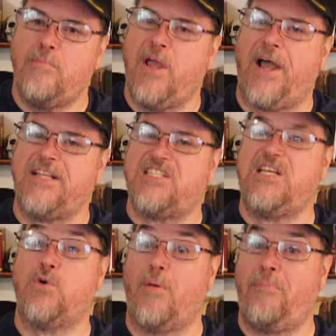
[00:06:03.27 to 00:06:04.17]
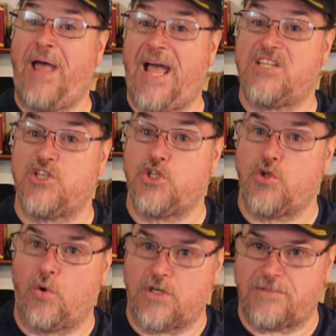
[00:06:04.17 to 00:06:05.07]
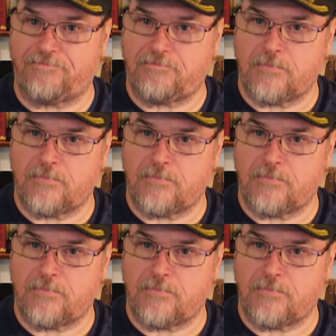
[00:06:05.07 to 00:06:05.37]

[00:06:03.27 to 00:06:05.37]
behind secret passage doors.